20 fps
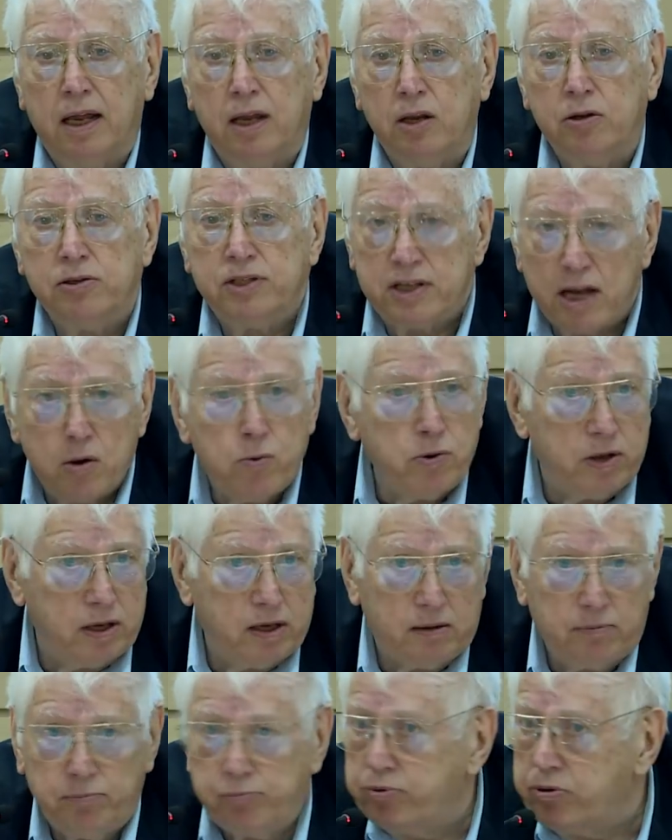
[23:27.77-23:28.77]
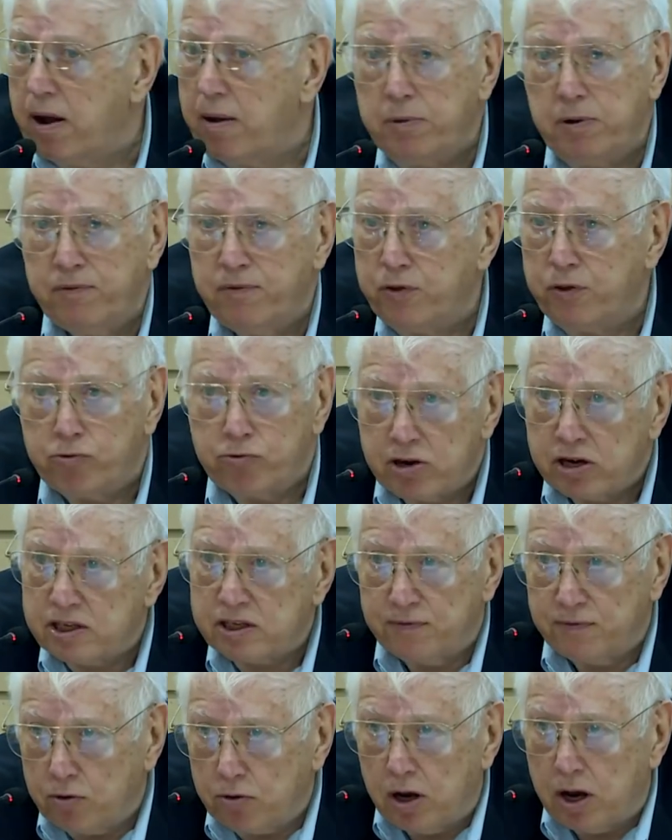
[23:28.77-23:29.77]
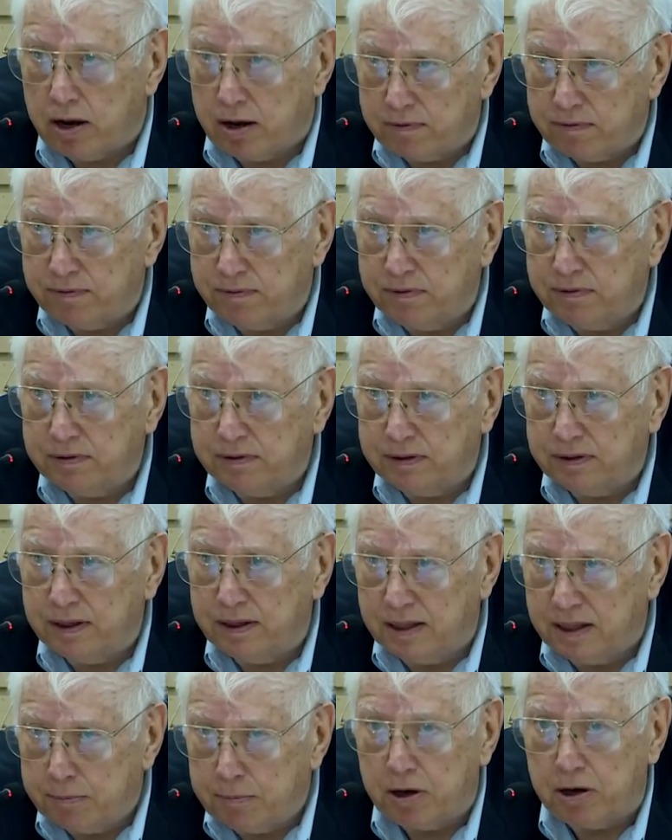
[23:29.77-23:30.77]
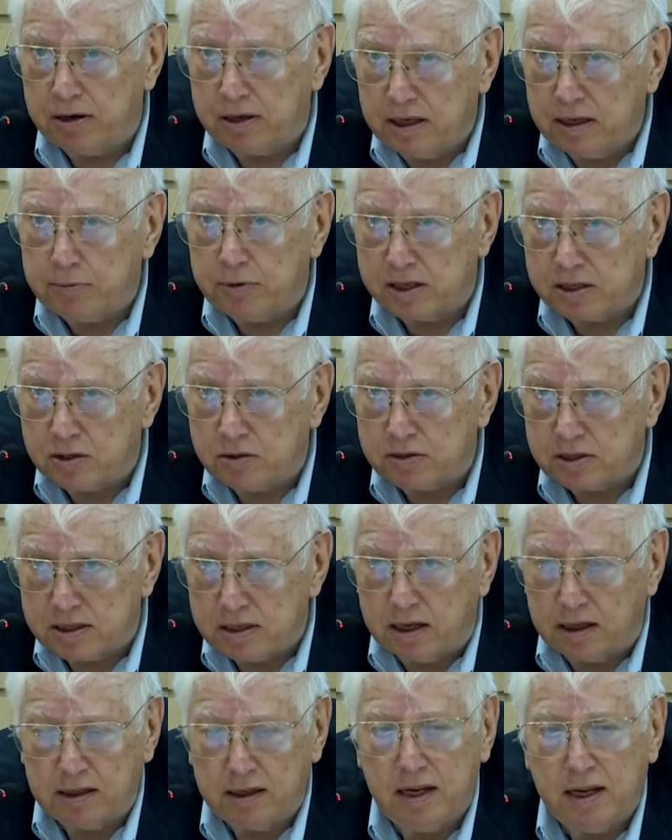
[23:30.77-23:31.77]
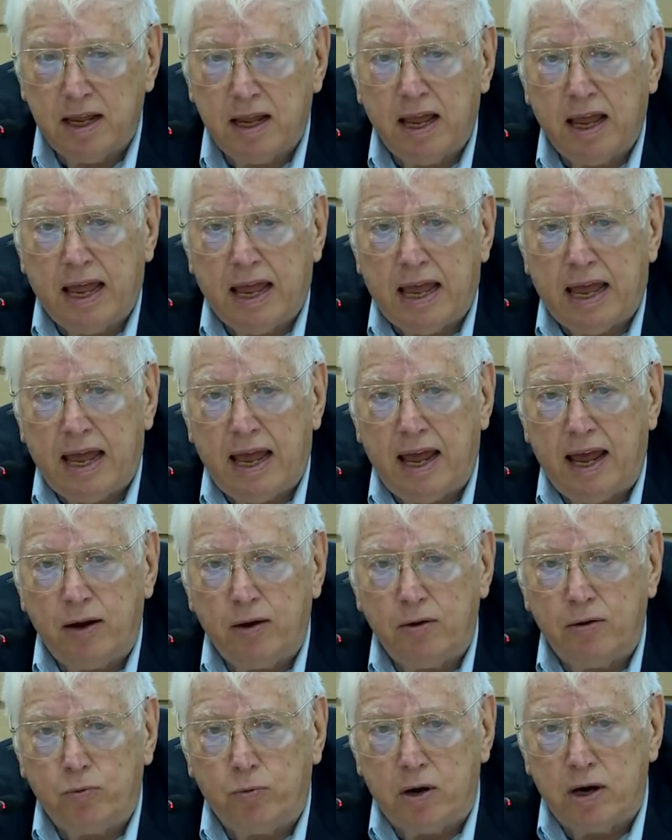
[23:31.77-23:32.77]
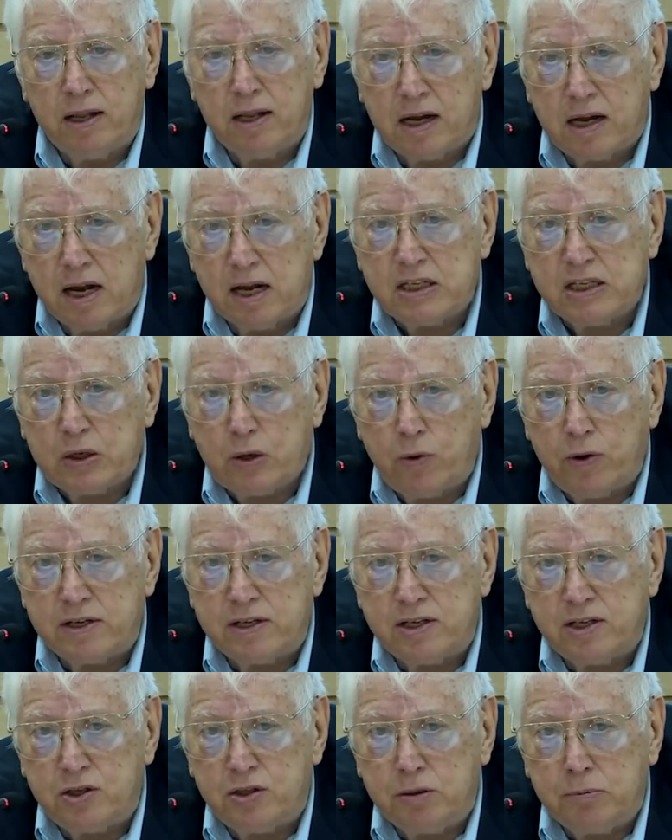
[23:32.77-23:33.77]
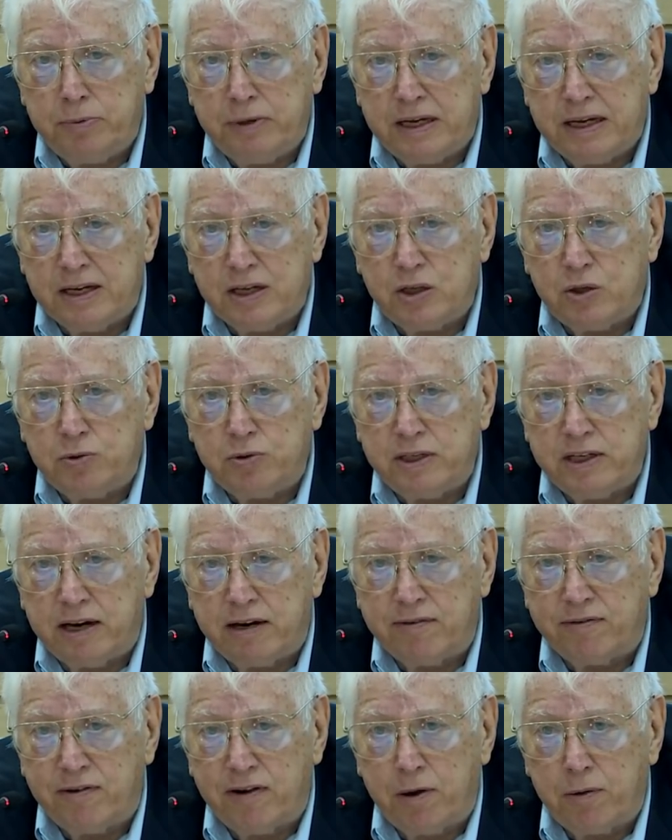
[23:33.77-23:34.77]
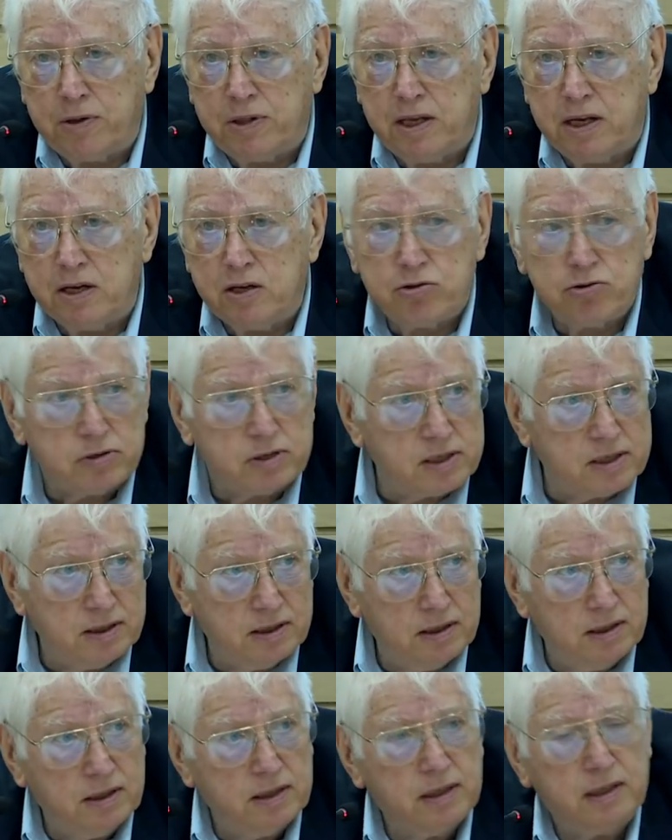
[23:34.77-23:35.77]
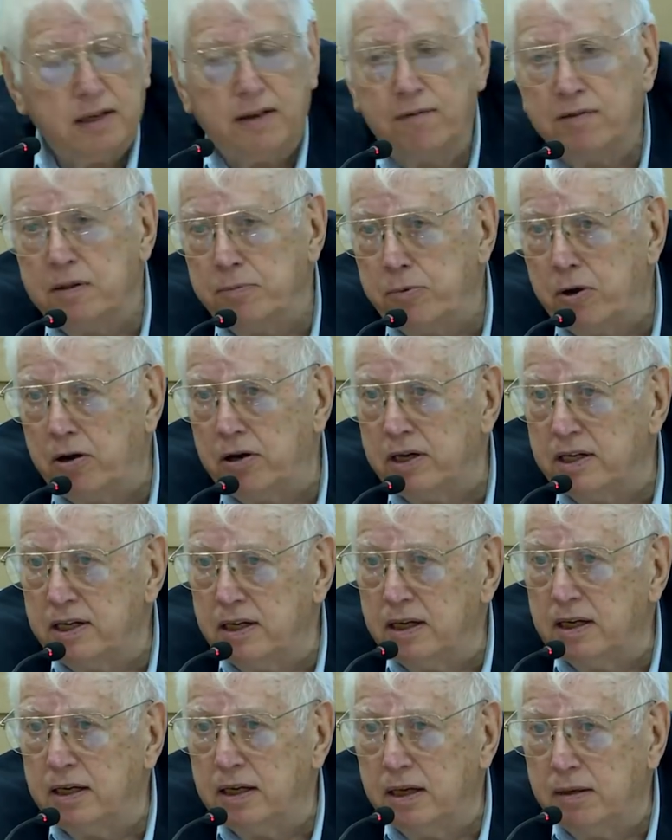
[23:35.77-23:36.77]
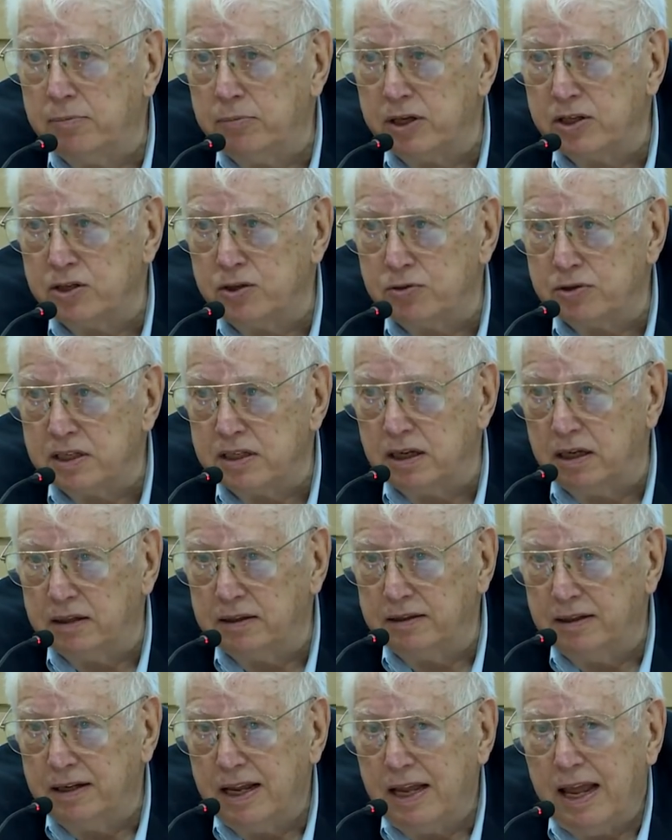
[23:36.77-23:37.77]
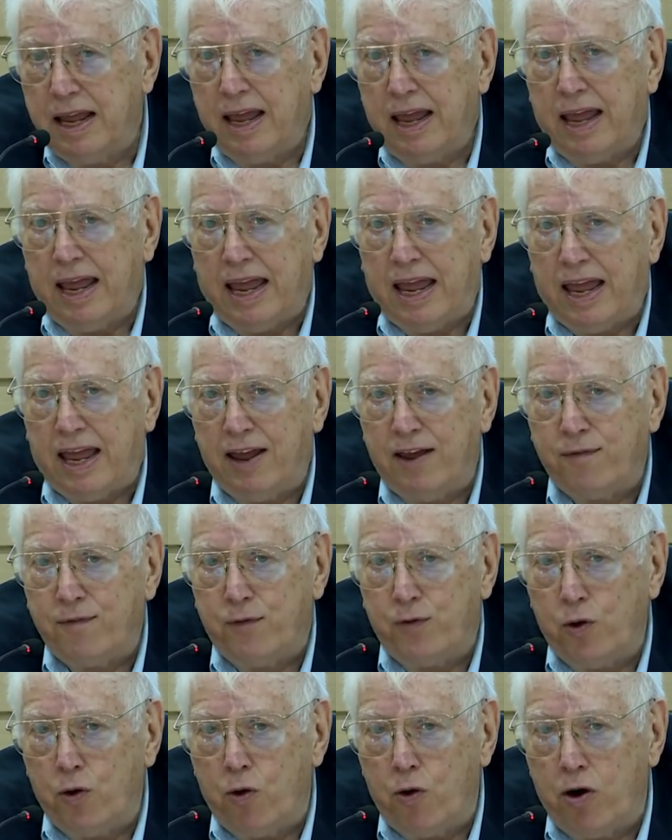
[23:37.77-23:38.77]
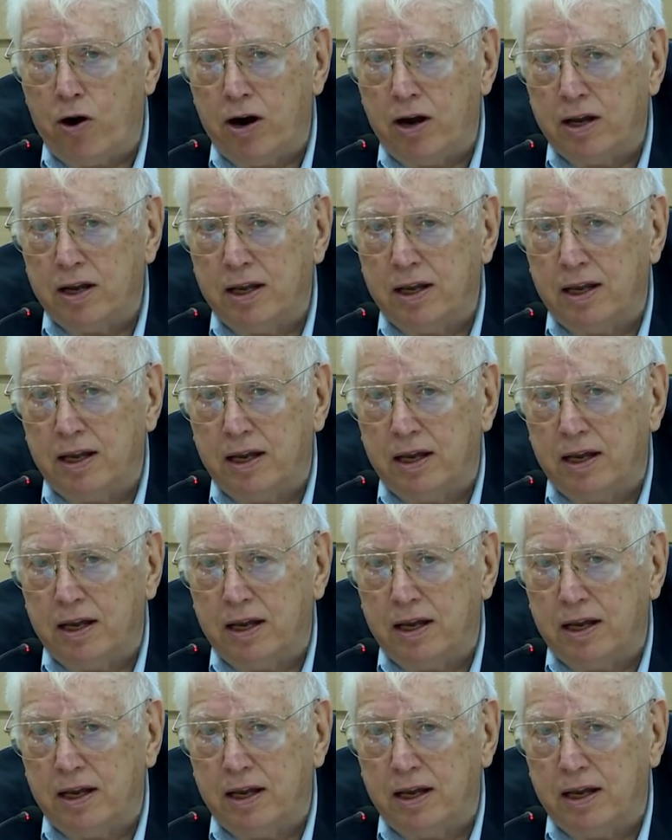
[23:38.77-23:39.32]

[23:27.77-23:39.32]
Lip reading: you'll stay with it, probably for the rest of your life in the Bharatiya Mazdoor Sangh. And one of the consequences, you'll begin to identify with the interests of the Bharatiya Mazdoor Sangh. If you're